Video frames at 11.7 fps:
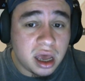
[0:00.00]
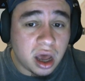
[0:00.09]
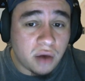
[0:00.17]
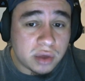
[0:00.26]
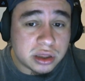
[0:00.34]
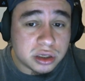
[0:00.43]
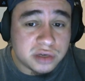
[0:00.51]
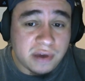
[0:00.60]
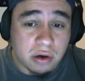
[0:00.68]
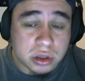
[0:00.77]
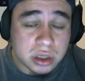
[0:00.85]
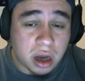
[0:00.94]
of what those
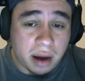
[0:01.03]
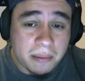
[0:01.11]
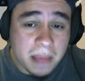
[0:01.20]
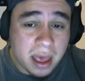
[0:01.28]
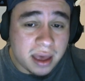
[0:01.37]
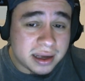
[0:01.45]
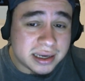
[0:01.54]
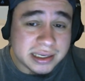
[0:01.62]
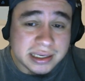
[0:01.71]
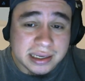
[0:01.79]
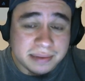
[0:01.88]
vehicles are, because